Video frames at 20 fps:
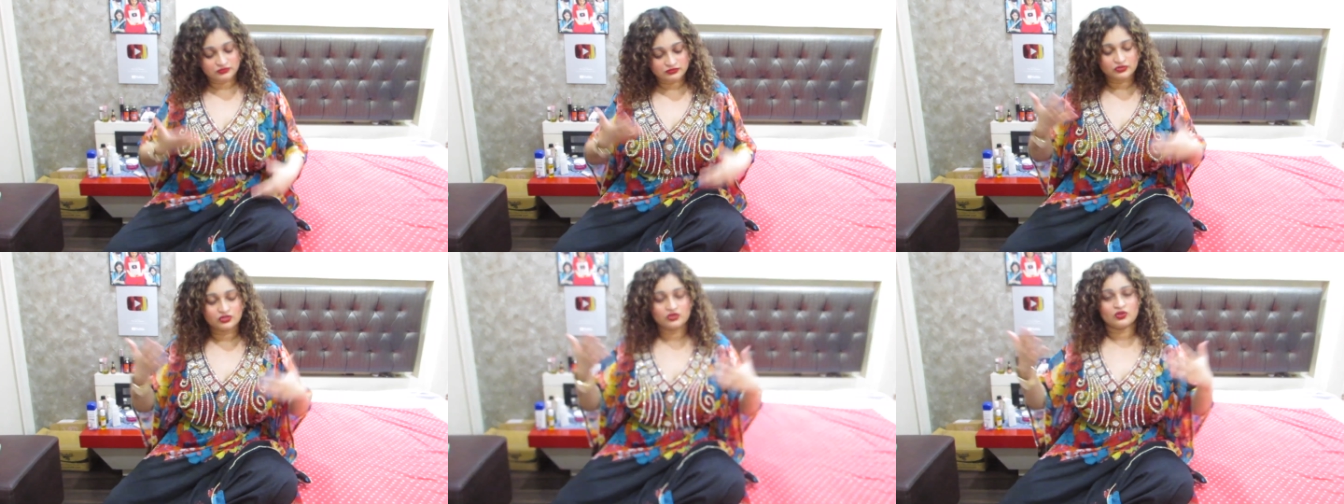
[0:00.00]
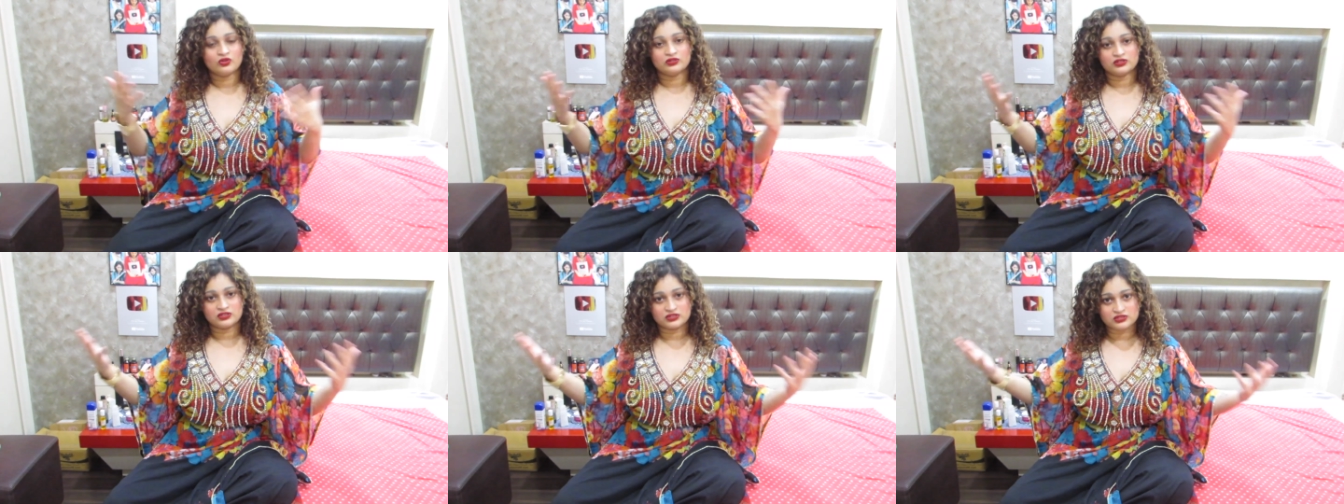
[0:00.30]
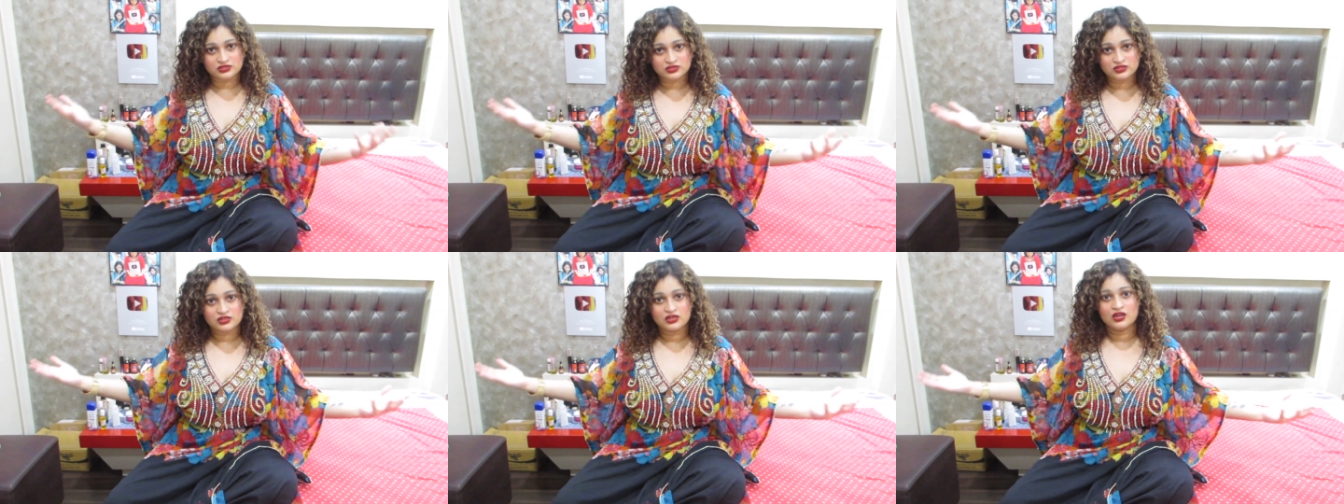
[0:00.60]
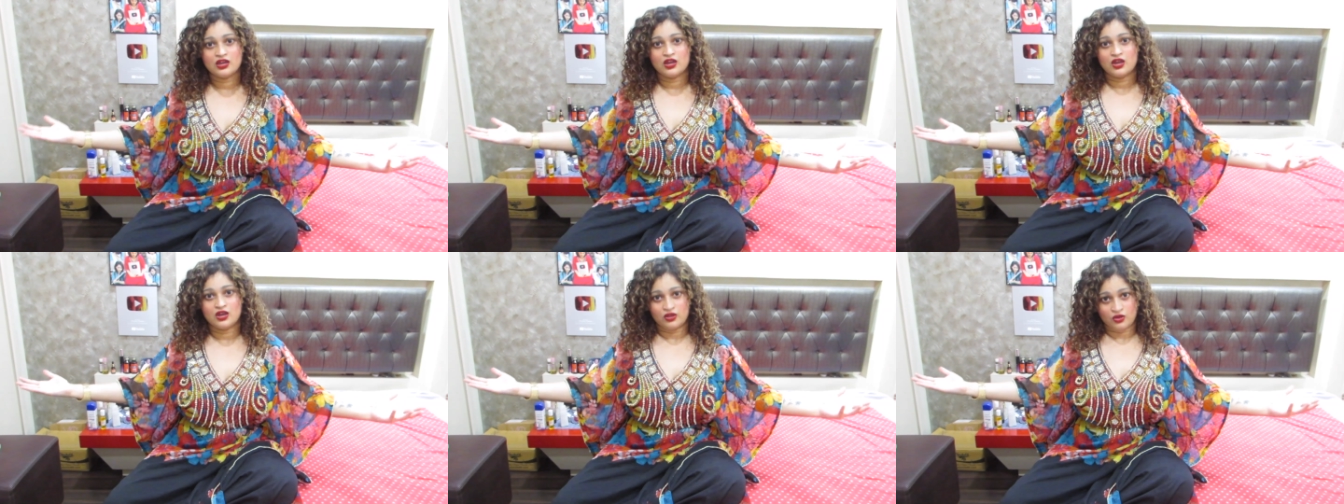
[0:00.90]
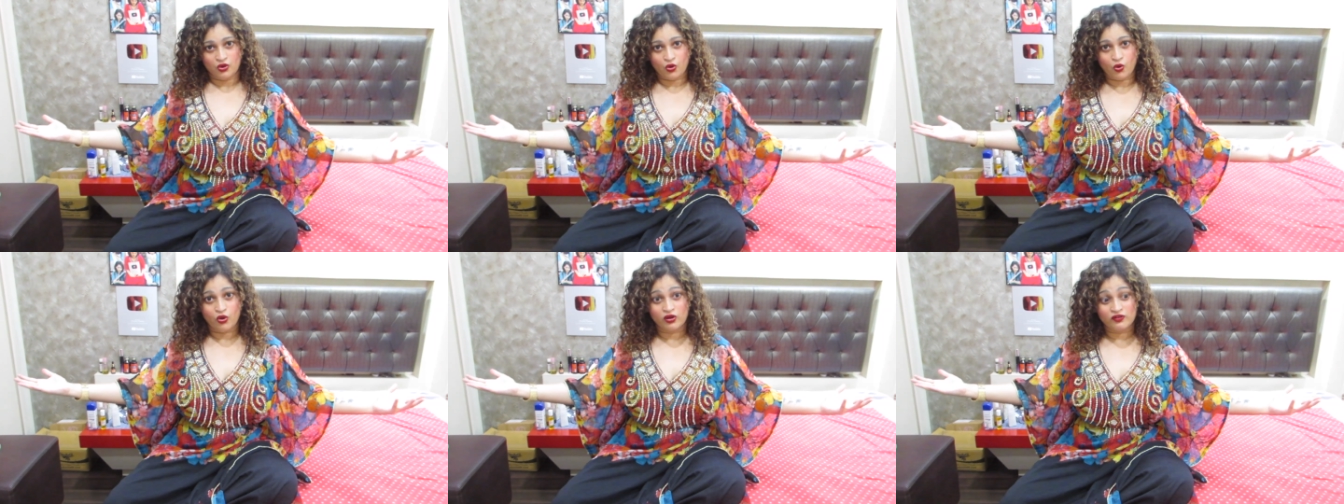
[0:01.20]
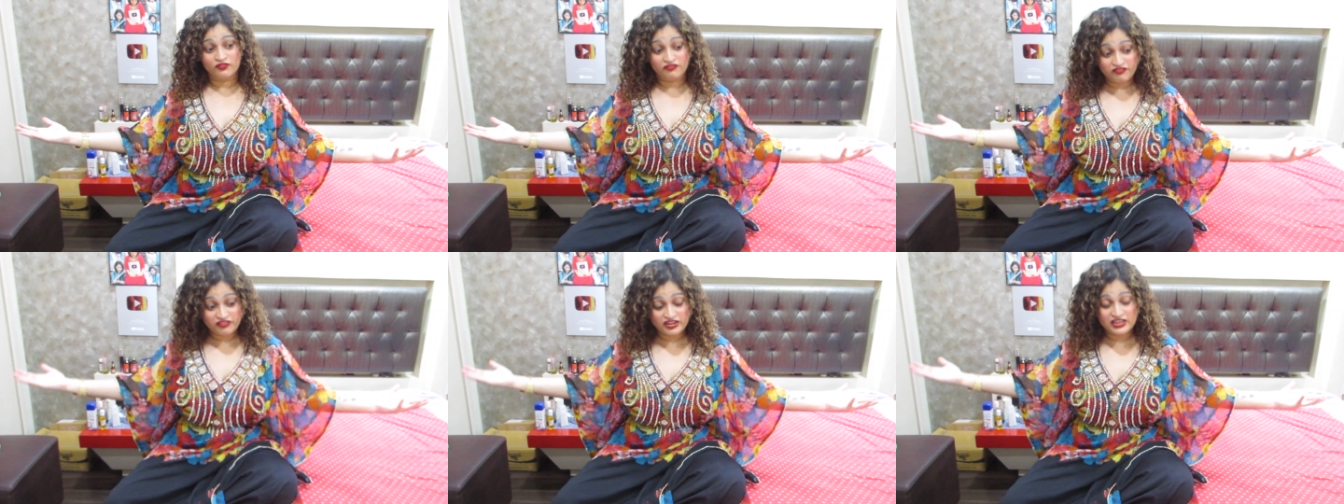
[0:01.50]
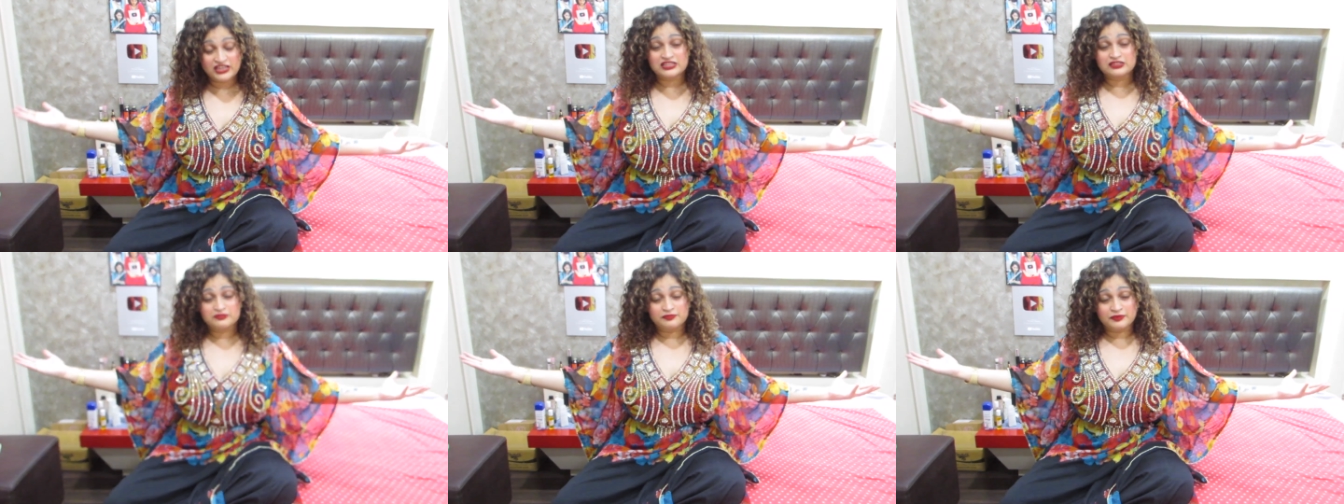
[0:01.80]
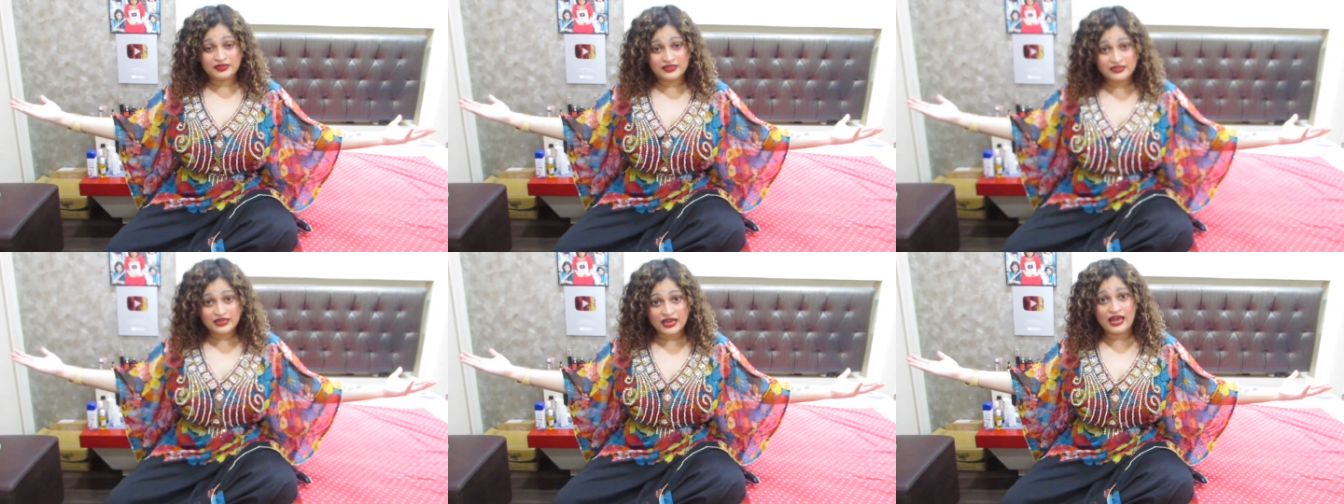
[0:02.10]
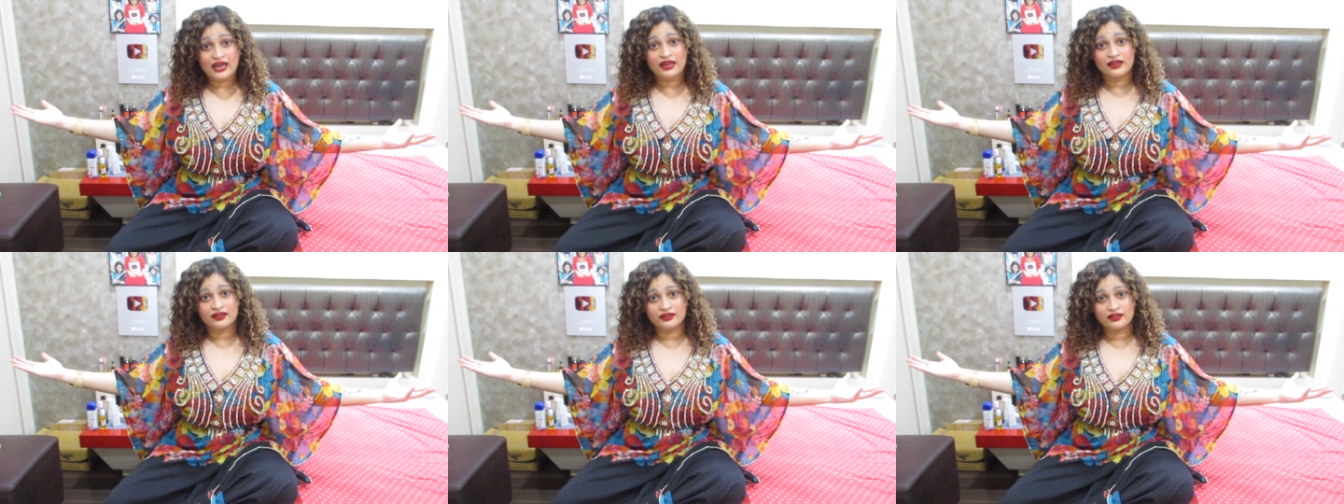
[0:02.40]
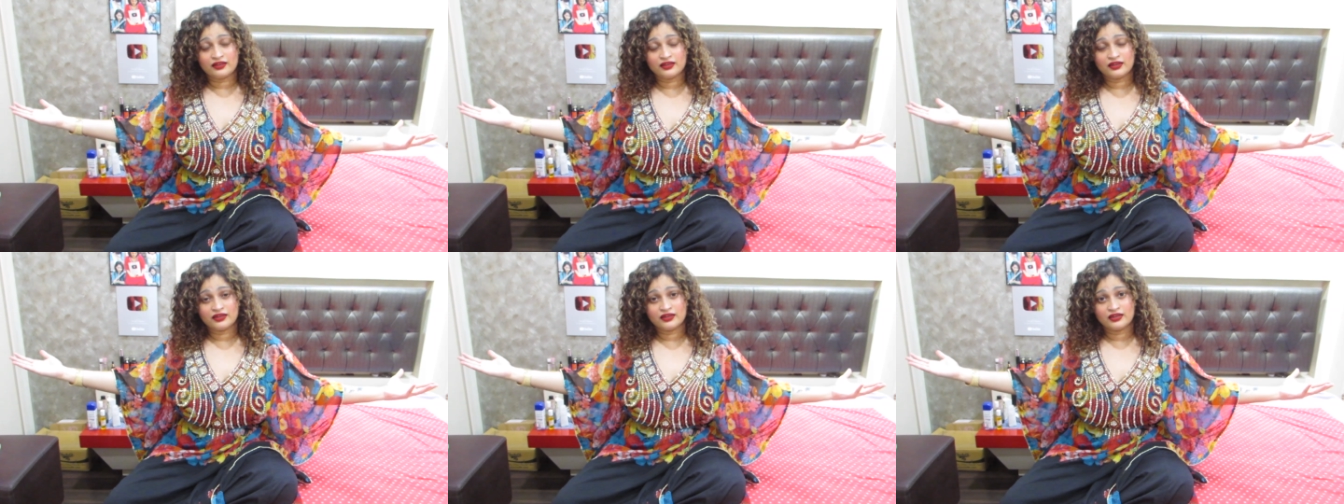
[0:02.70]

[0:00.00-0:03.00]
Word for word: you know, this whole phase began,